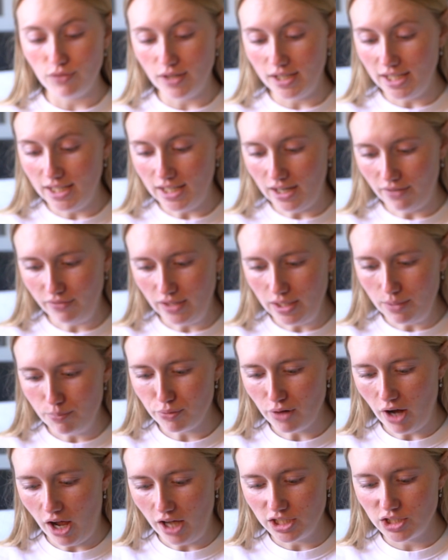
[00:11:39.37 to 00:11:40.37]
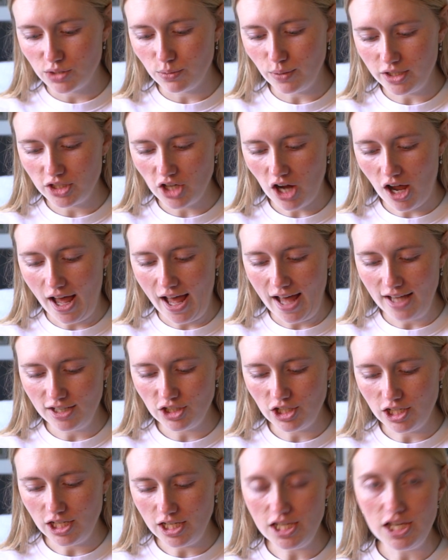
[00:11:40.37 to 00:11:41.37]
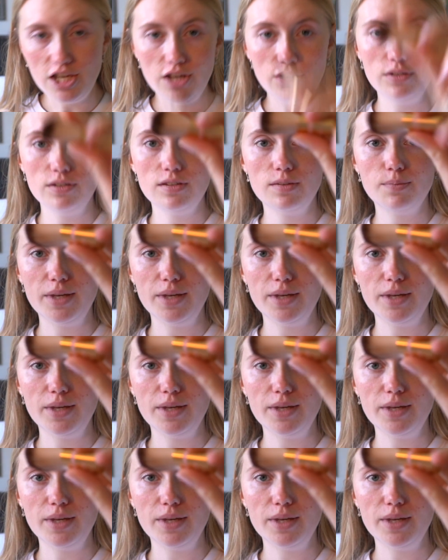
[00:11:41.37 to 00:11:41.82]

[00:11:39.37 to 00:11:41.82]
really lovely brush, which I actually use